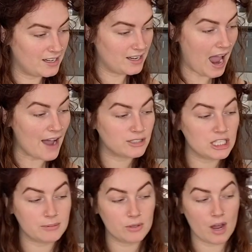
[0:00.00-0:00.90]
half
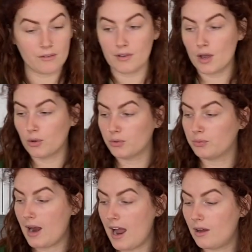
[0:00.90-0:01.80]
teaspoon of
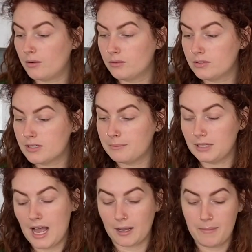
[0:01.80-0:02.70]
ground
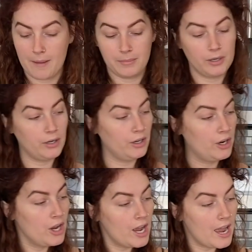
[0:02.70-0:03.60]
black pepper.
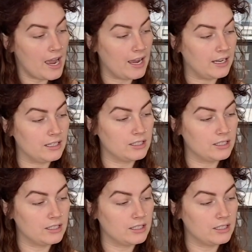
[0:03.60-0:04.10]
And